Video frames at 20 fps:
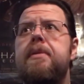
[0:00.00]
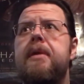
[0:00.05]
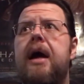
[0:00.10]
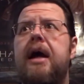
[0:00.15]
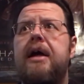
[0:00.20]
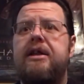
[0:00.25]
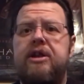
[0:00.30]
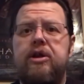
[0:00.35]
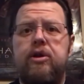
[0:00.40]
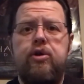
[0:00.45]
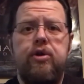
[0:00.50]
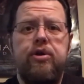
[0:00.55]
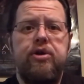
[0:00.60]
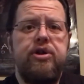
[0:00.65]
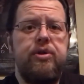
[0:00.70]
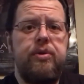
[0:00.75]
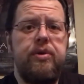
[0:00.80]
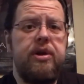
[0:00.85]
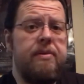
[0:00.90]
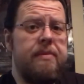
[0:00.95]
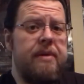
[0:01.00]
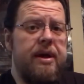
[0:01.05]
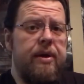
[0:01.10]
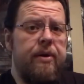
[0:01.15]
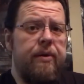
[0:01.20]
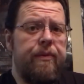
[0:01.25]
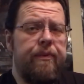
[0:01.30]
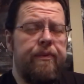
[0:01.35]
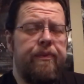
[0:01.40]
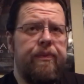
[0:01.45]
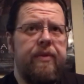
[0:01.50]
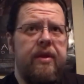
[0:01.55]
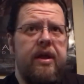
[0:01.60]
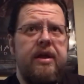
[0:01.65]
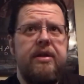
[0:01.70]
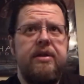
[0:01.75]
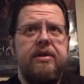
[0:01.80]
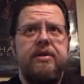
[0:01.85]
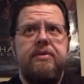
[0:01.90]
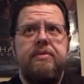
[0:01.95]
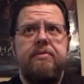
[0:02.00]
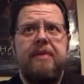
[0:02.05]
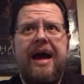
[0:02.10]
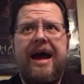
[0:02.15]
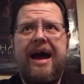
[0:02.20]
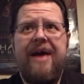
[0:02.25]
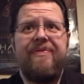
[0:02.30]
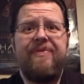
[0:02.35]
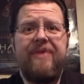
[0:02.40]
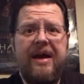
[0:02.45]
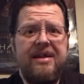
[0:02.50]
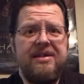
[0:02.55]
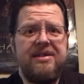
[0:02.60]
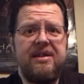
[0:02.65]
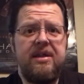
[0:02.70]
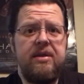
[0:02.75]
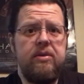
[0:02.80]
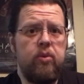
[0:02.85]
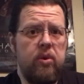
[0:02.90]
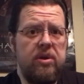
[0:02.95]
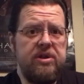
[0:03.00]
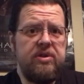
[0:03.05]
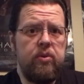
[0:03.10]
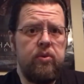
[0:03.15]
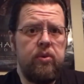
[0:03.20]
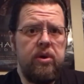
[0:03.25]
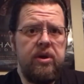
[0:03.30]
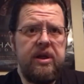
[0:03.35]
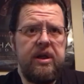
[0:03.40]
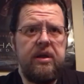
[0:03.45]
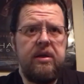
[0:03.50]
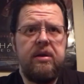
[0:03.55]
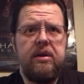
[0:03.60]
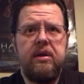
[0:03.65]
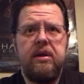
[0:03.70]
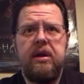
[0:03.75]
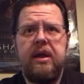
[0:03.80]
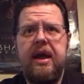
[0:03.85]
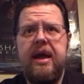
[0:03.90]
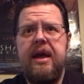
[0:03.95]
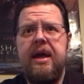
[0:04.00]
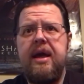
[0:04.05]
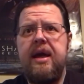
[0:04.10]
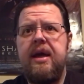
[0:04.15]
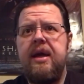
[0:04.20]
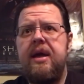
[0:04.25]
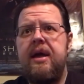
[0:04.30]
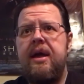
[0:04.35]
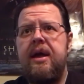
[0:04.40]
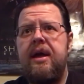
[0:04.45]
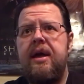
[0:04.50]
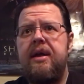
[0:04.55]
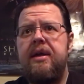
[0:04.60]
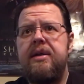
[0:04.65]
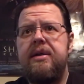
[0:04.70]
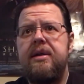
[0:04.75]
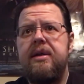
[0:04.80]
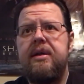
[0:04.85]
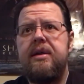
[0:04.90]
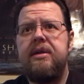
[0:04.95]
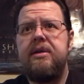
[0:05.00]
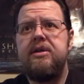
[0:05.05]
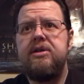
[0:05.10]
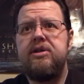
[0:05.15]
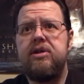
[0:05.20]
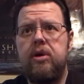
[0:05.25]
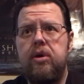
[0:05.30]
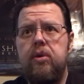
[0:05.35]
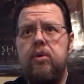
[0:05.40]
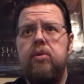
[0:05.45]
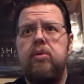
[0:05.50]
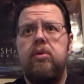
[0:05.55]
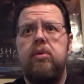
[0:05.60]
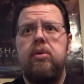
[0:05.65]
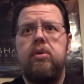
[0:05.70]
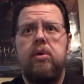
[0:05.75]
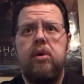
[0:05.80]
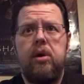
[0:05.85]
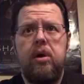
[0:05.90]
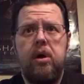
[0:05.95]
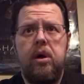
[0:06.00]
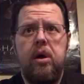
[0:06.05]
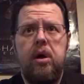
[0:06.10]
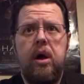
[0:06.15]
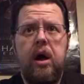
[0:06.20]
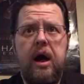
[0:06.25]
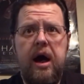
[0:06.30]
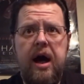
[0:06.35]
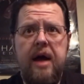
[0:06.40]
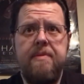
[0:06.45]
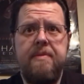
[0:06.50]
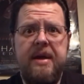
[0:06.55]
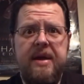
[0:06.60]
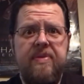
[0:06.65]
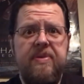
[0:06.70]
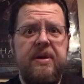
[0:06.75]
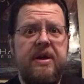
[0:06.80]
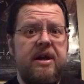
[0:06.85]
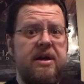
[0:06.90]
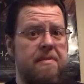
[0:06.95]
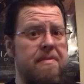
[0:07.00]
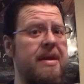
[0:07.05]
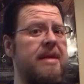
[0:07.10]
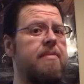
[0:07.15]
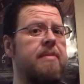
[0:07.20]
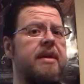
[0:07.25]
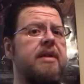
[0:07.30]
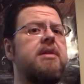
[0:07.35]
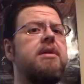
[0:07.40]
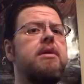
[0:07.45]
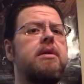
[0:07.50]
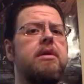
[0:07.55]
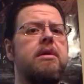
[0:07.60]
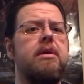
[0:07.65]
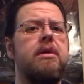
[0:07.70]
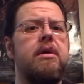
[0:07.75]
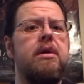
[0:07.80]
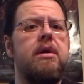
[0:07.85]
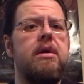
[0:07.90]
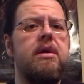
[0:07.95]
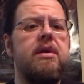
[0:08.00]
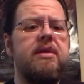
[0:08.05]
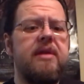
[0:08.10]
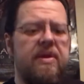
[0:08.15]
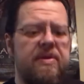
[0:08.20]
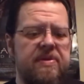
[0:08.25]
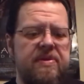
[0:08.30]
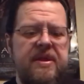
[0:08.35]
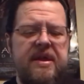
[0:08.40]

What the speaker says: I couldn't do it on my own, and half-assing it wasn't working. And so I made the commitment that